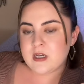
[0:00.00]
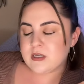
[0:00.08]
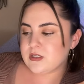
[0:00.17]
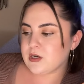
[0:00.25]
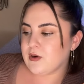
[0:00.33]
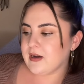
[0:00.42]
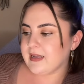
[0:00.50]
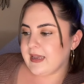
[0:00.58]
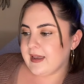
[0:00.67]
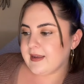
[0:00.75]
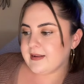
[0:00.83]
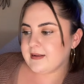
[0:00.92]
So
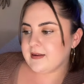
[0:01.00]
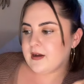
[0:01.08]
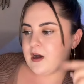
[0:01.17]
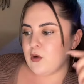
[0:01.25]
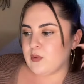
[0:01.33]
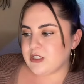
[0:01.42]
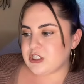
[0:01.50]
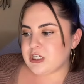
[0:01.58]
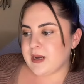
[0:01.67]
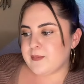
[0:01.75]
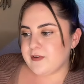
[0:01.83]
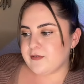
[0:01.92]
again, which
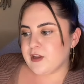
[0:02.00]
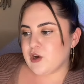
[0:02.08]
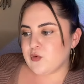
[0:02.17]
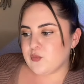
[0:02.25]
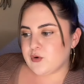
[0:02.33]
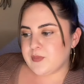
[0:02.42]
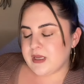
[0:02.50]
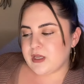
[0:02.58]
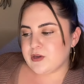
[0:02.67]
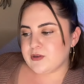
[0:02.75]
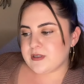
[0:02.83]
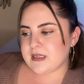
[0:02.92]
type of loan will be
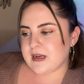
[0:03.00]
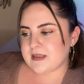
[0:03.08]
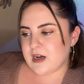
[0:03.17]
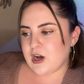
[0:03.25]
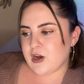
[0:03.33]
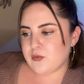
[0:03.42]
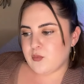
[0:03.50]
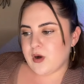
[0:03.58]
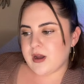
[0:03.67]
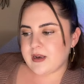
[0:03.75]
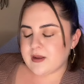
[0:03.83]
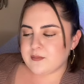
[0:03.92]
used as a
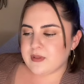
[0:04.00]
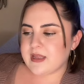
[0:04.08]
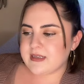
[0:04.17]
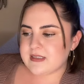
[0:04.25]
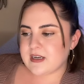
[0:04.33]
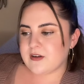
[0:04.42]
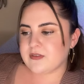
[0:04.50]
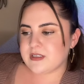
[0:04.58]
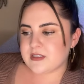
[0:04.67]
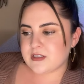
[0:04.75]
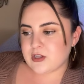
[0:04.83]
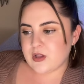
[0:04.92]
HUD-1 in place of
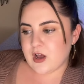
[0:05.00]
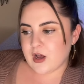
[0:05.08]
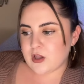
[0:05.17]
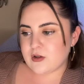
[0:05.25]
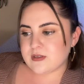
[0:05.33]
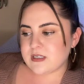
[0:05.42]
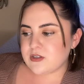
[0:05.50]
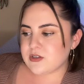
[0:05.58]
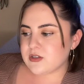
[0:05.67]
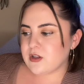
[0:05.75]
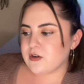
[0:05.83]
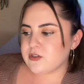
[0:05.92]
a closing
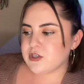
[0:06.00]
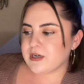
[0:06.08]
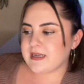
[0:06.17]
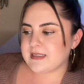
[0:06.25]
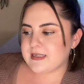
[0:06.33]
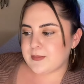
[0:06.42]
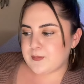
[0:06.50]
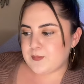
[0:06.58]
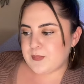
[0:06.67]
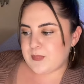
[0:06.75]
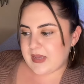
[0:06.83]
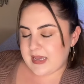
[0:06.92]
disclosure? Is it
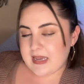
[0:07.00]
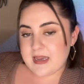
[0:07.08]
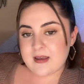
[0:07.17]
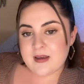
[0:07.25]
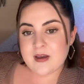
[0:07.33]
B,